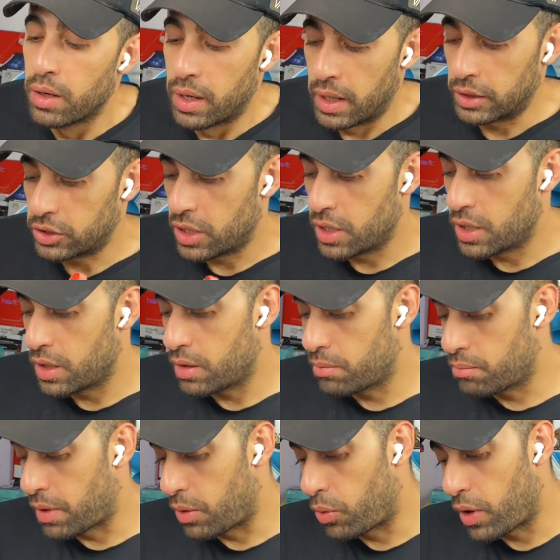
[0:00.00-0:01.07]
Actually,
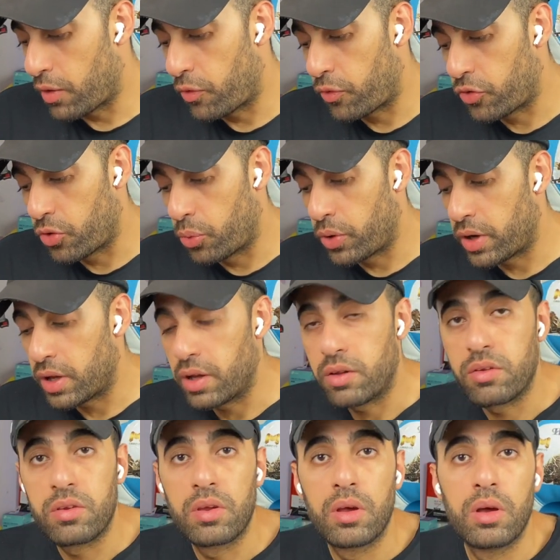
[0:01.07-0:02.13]
my wife, she wear
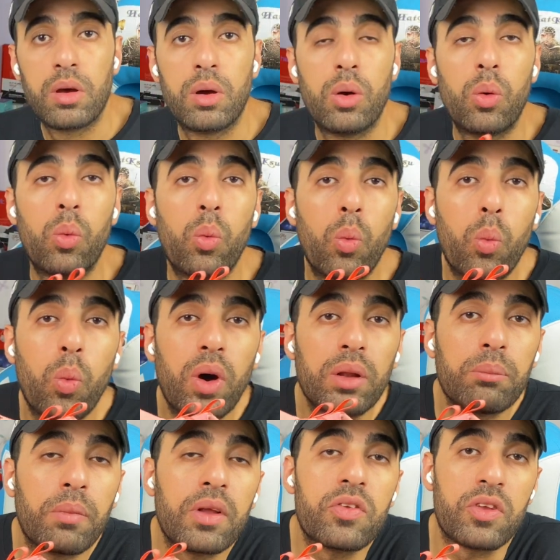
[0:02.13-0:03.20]
it
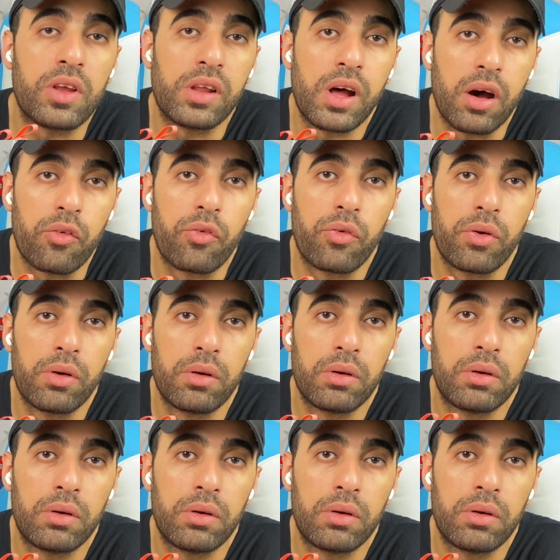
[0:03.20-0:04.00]
1 month and a half.